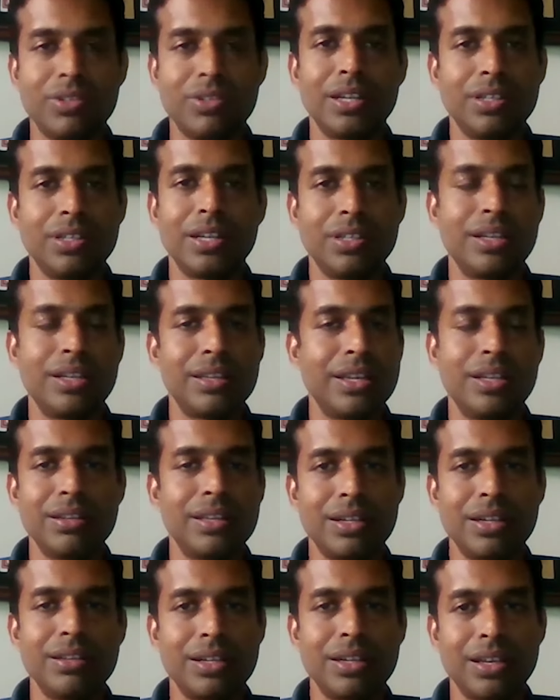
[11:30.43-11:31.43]
every
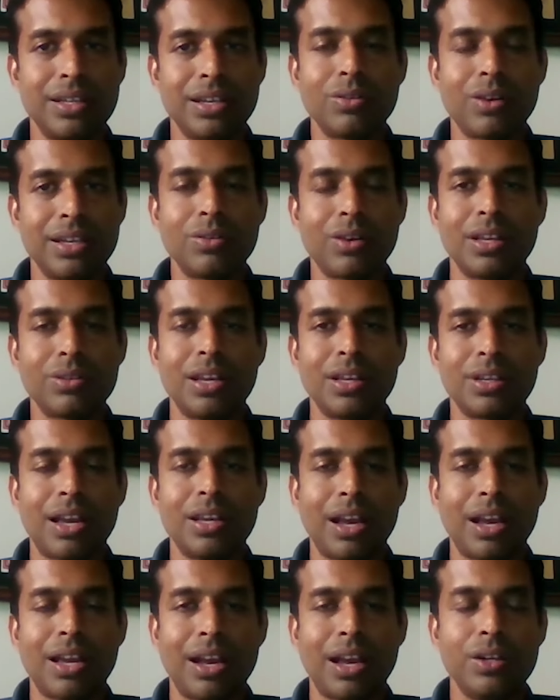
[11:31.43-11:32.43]
day, day in and day out,
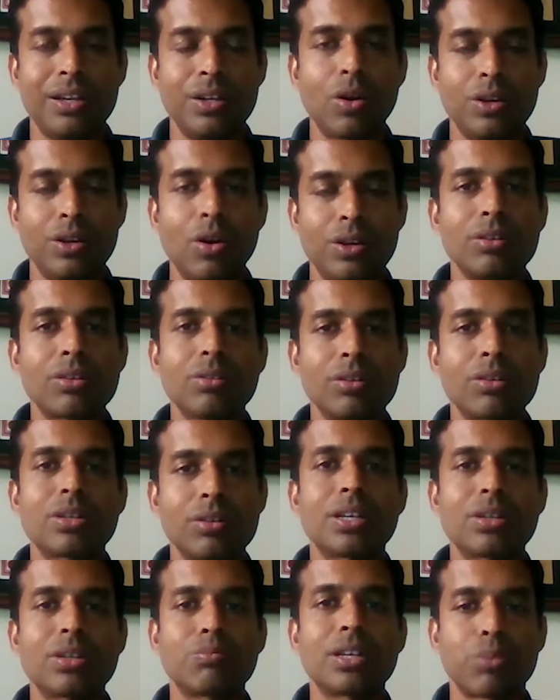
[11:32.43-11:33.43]
and
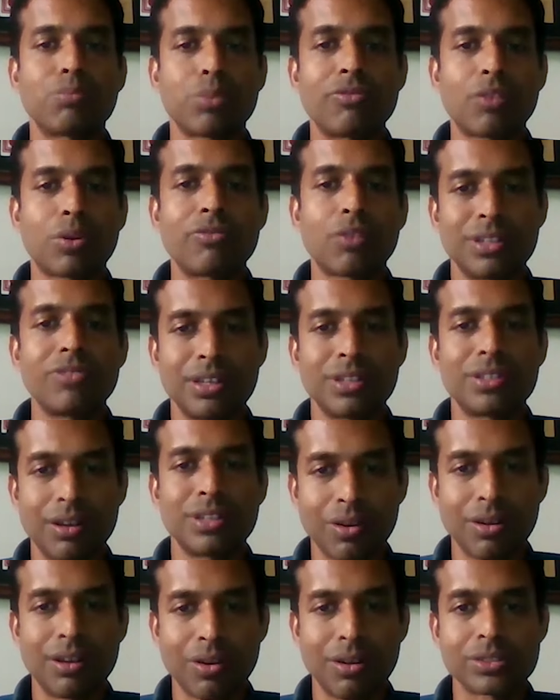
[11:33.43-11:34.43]
not look at
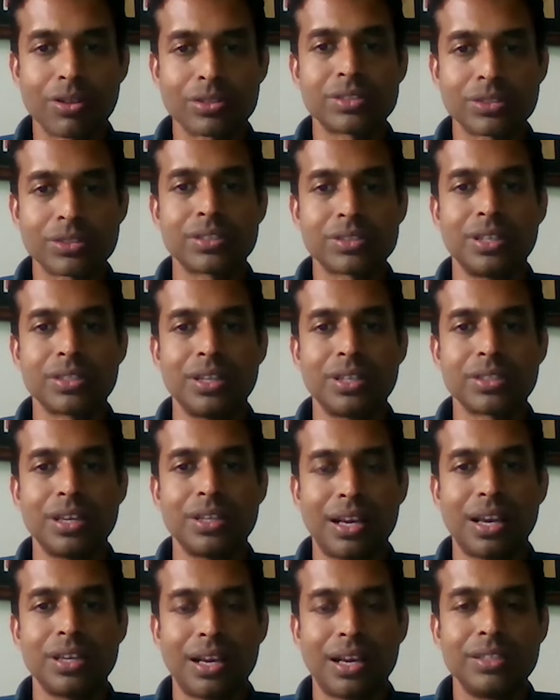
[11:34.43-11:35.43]
profit and
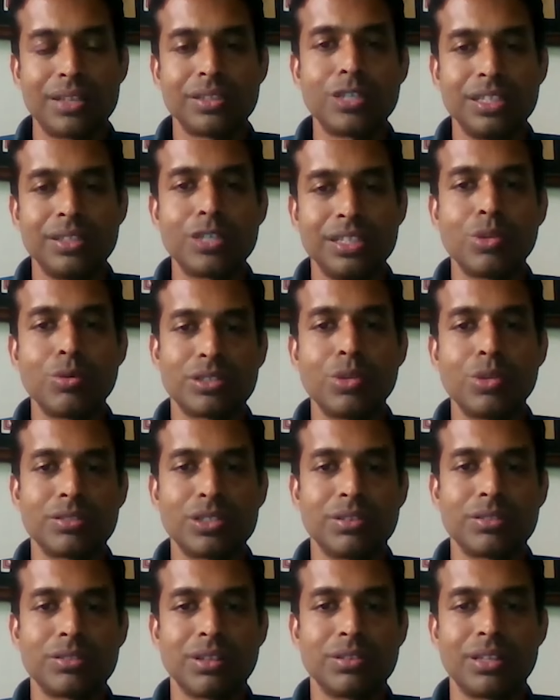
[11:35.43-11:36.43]
loss as an
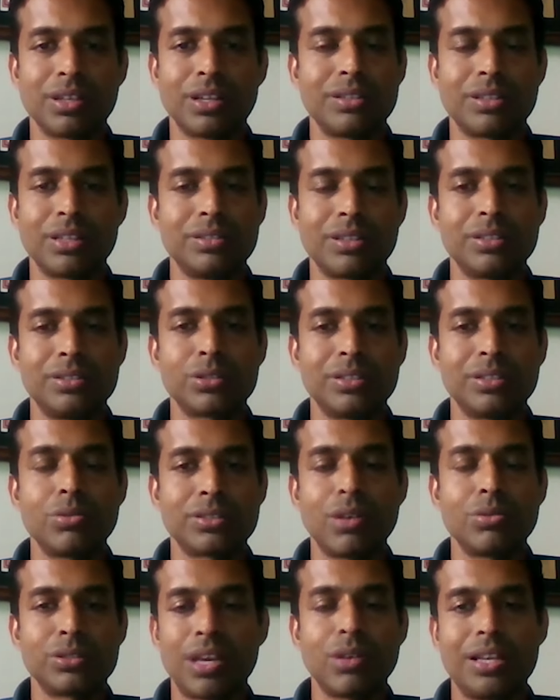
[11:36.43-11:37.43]
equation. You
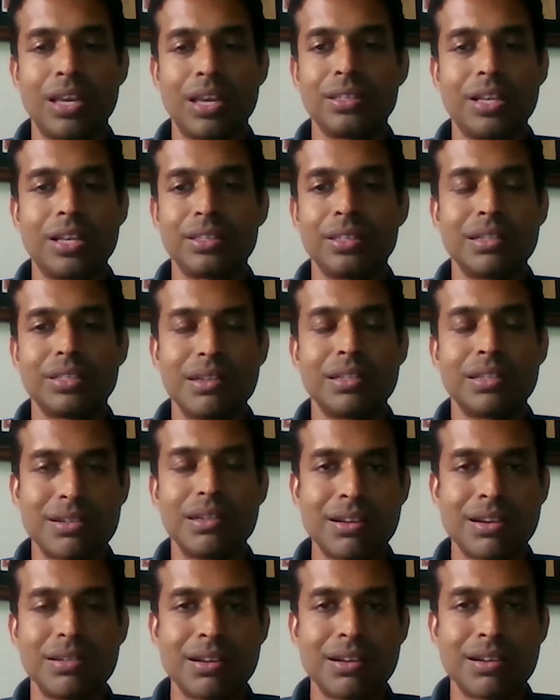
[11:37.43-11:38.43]
just do
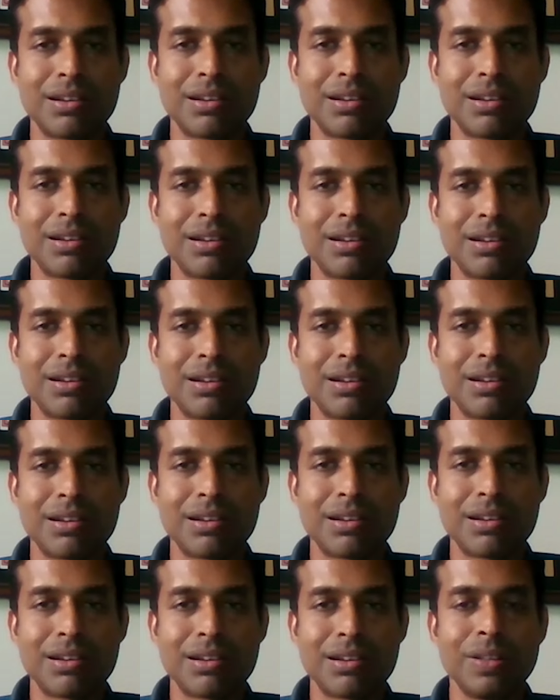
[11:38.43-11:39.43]
anything intently,
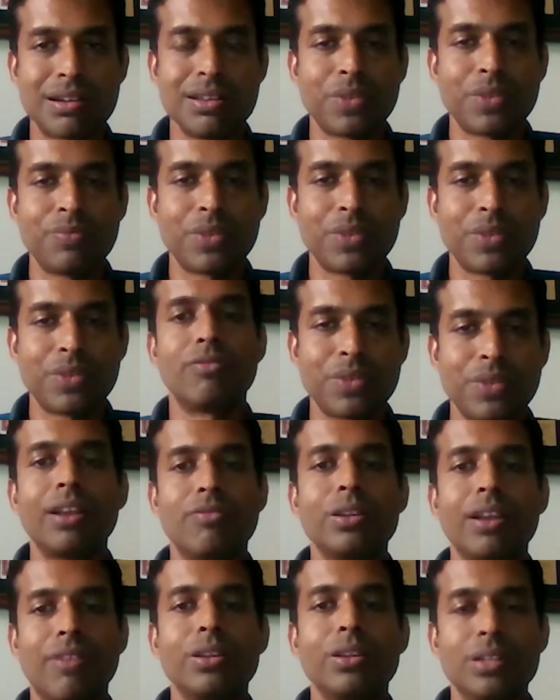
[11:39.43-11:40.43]
and it has a
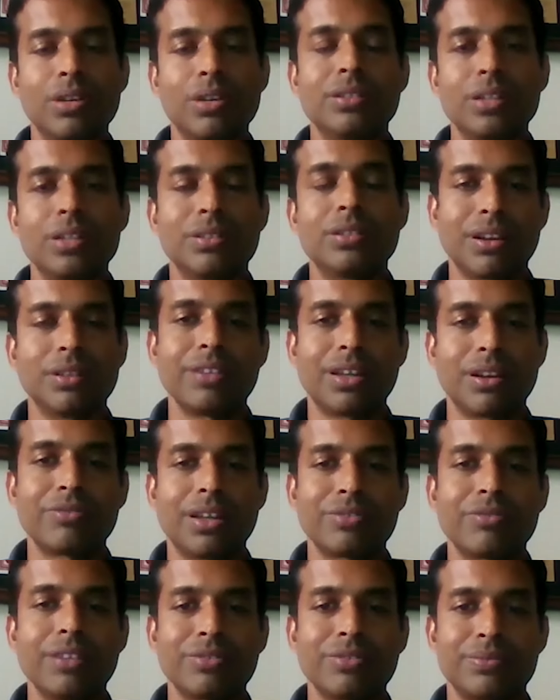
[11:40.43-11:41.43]
lot of value
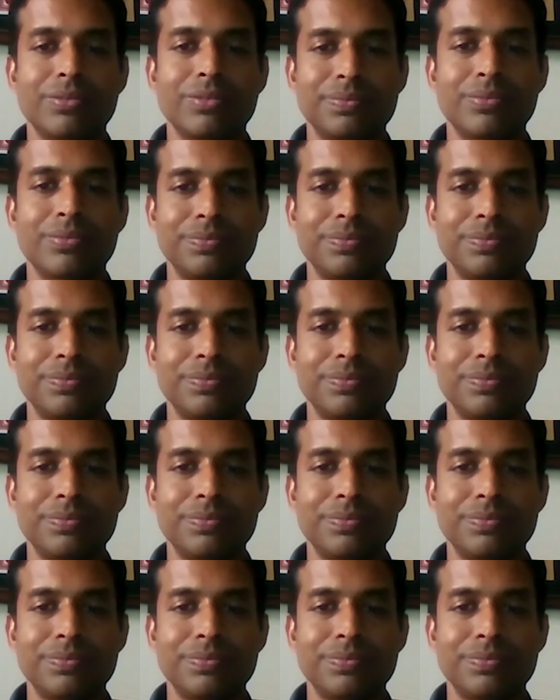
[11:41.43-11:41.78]
later in life.